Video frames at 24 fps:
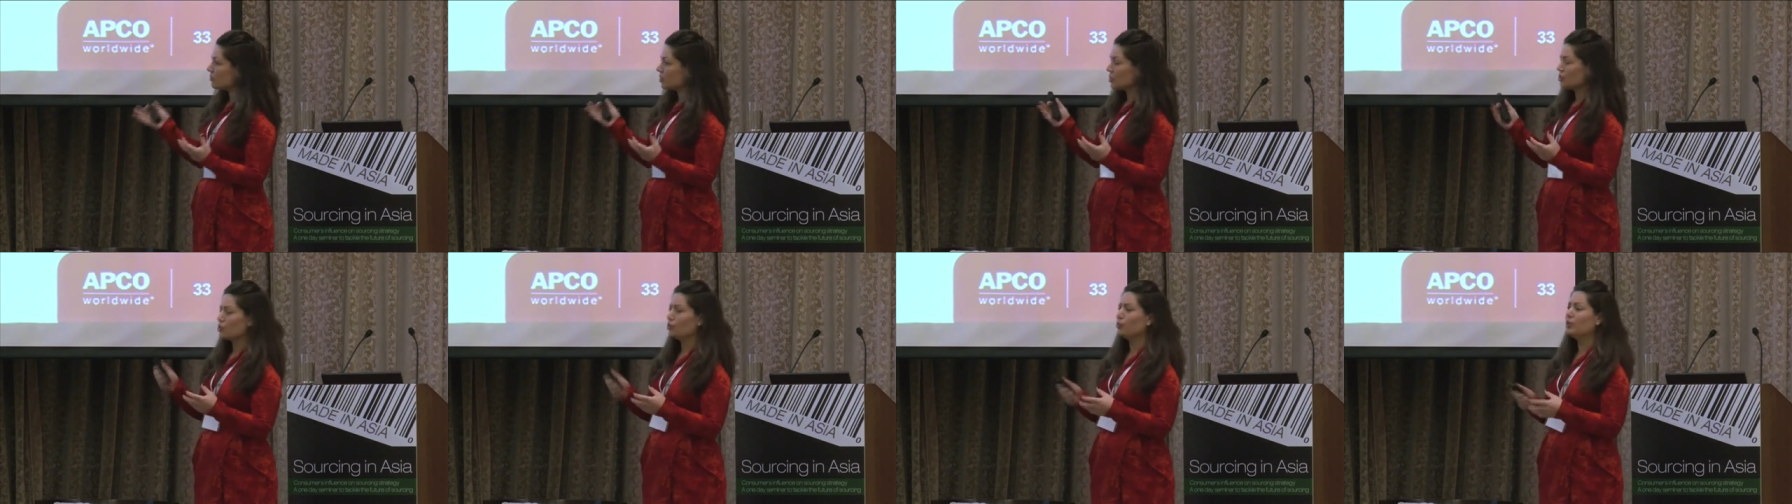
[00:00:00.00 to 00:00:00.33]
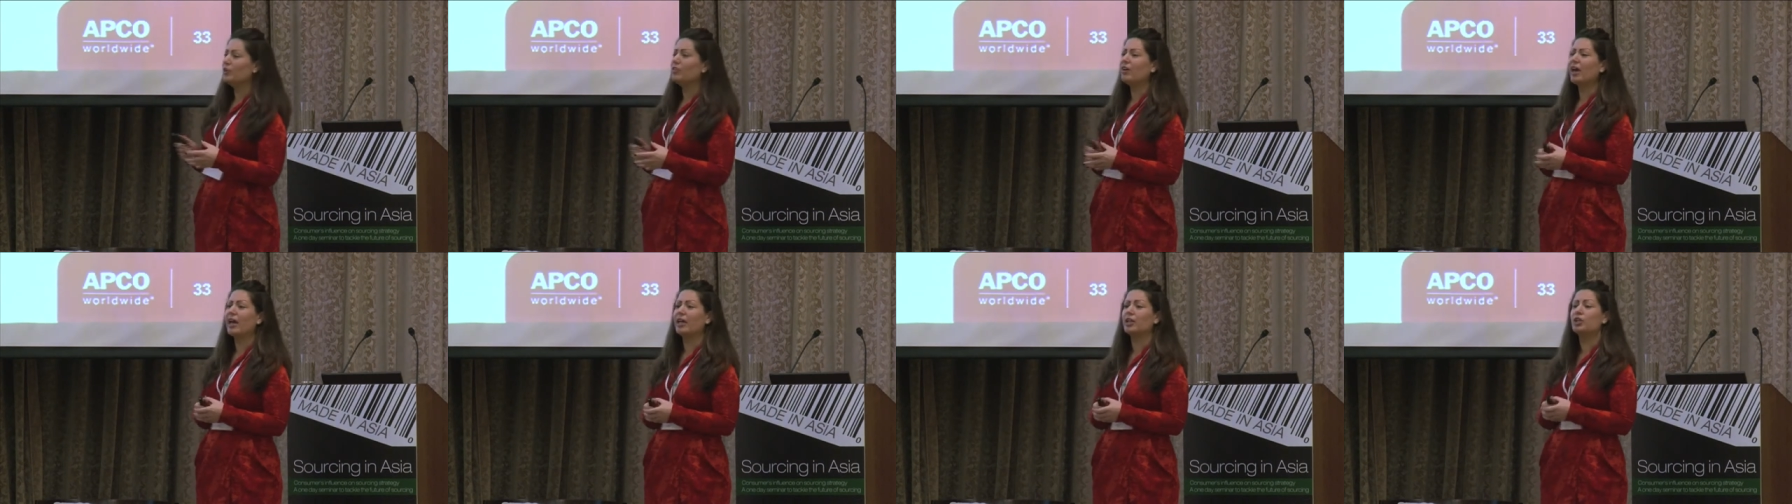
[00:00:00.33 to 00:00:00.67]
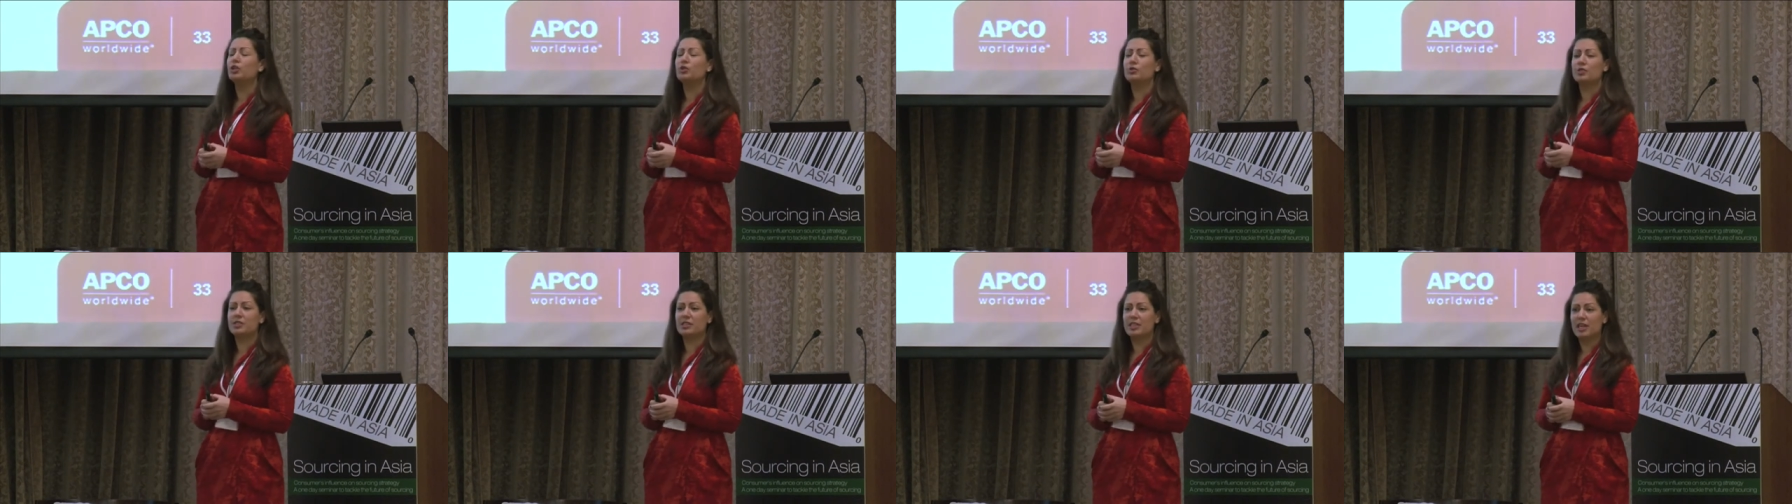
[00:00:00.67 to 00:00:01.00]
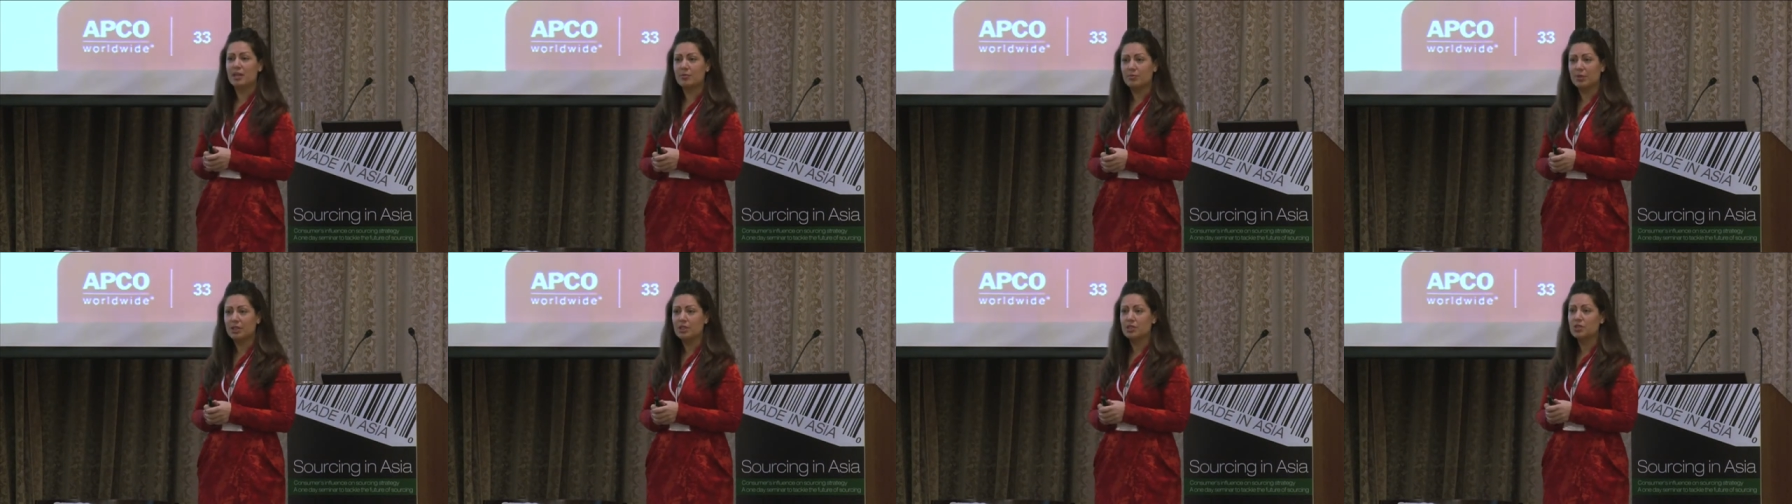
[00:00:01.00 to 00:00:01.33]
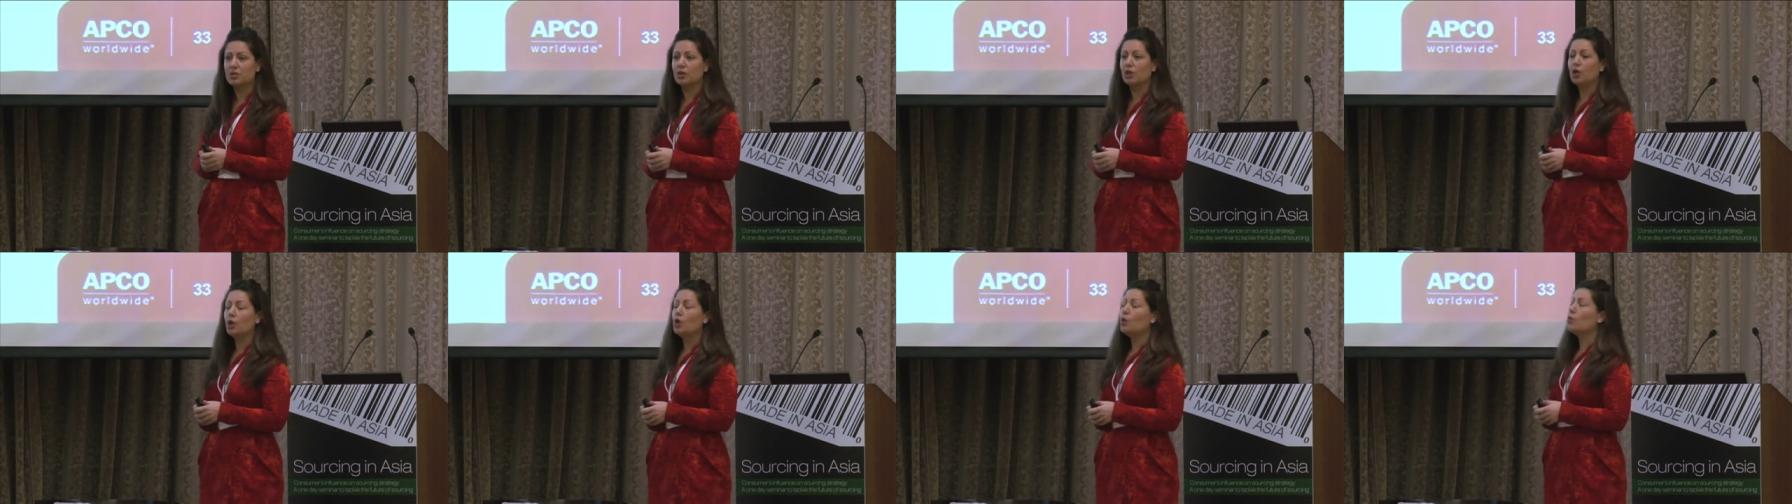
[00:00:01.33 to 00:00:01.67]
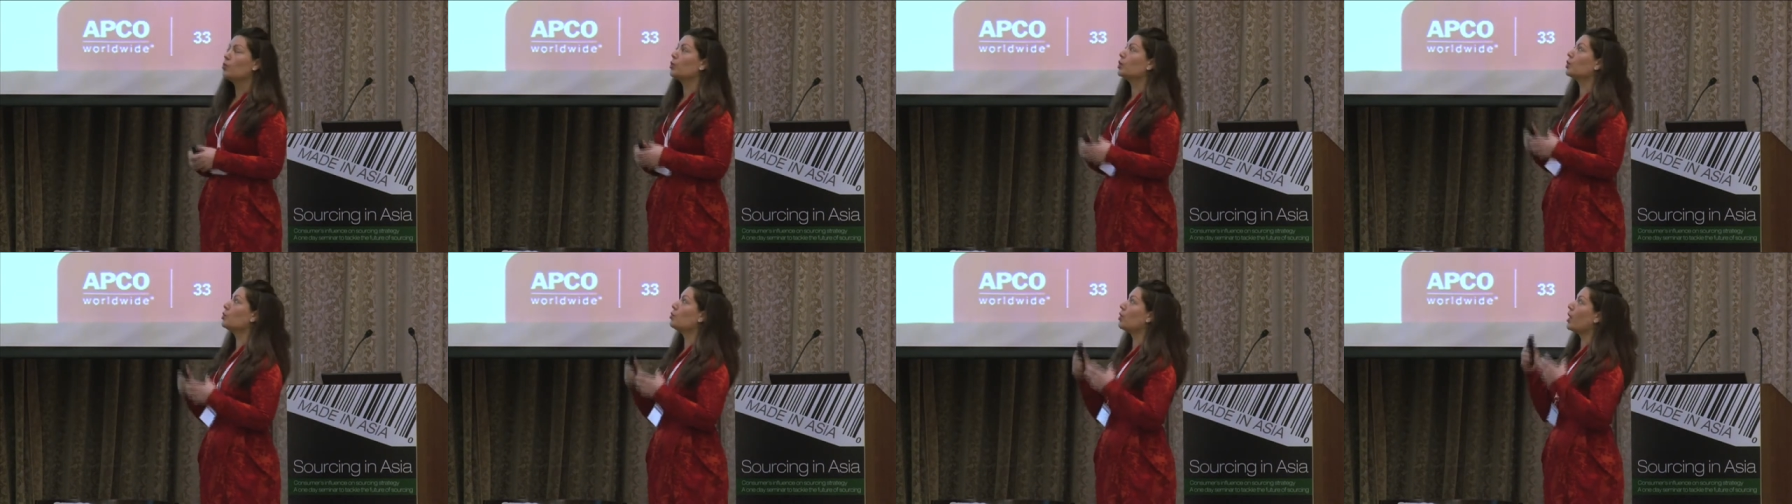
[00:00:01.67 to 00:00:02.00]
So we've had new statements
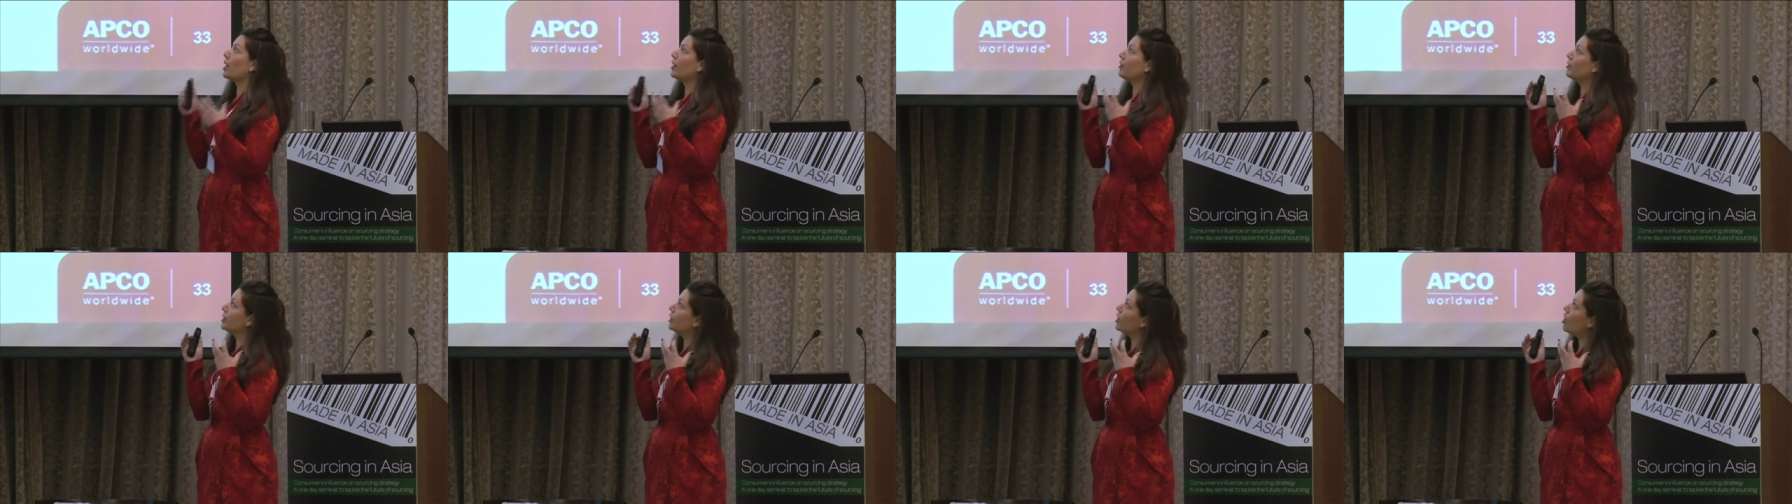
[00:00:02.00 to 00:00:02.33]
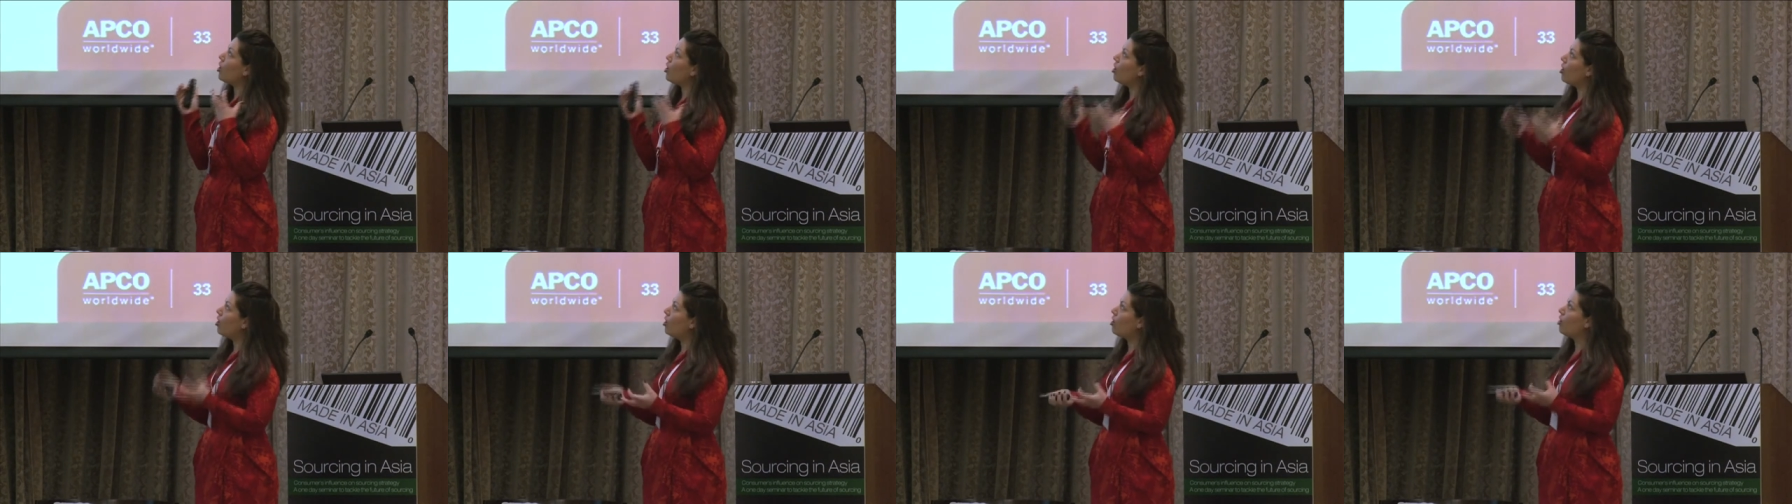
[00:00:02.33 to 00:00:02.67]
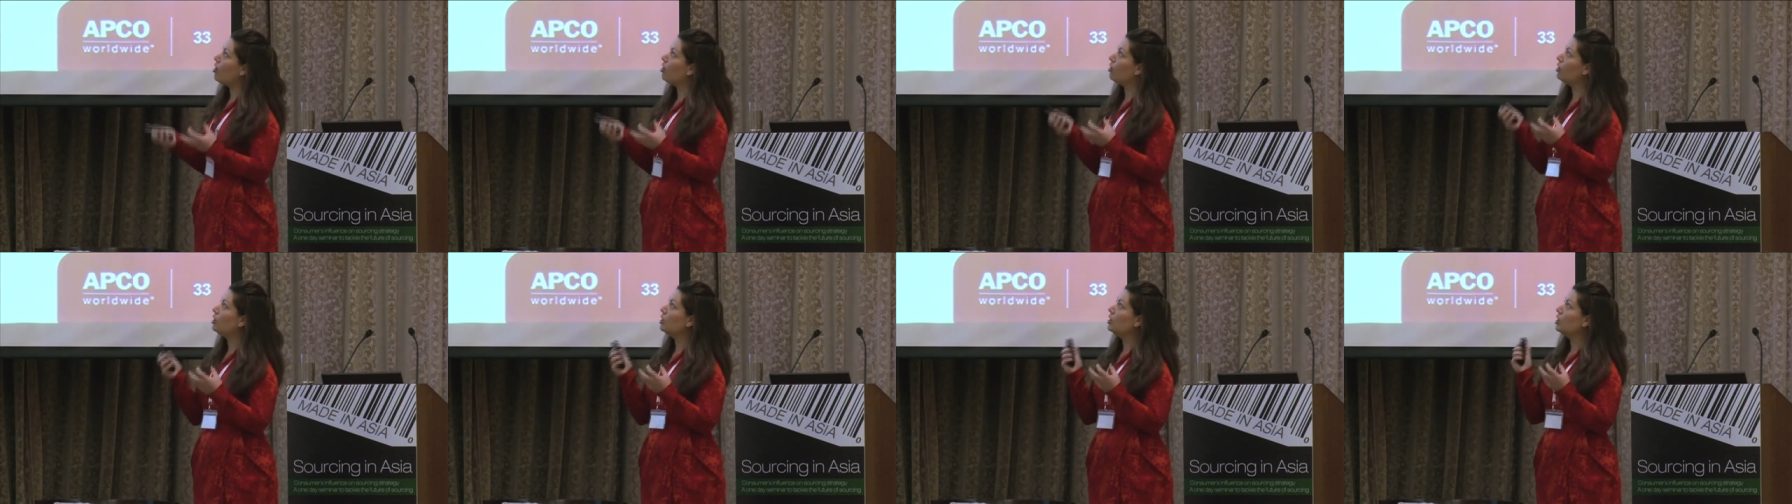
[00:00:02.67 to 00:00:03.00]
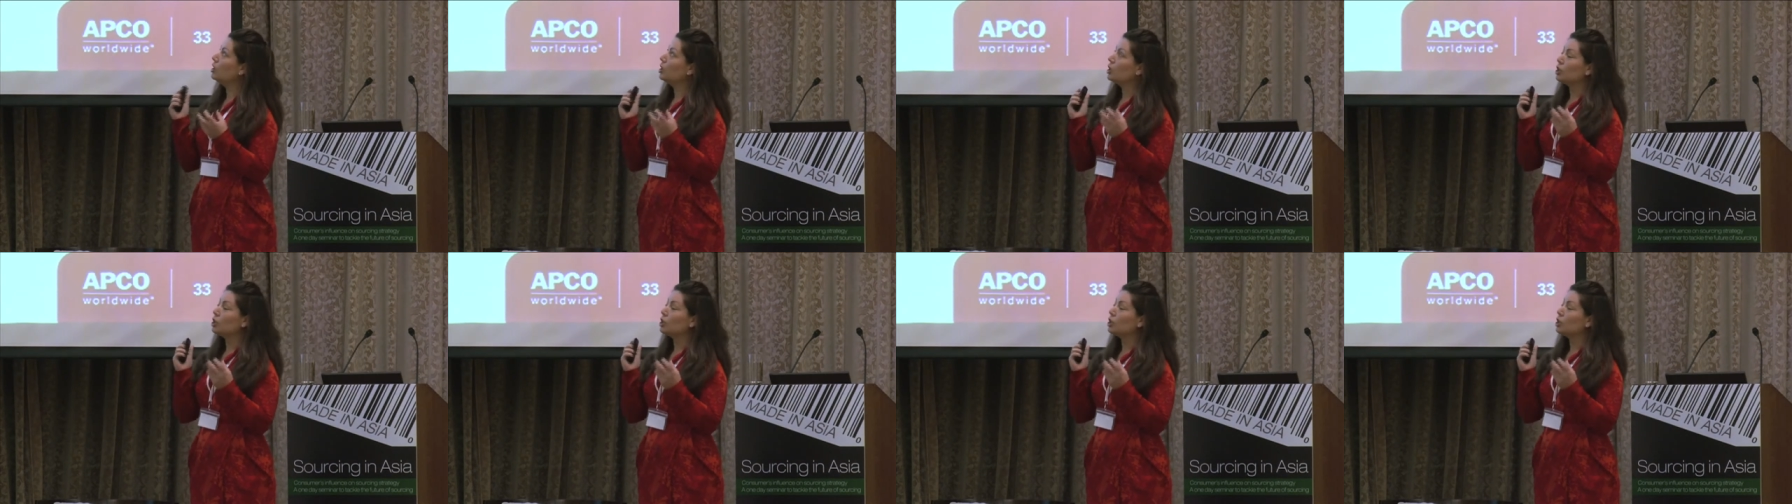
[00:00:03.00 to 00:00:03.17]
requiring all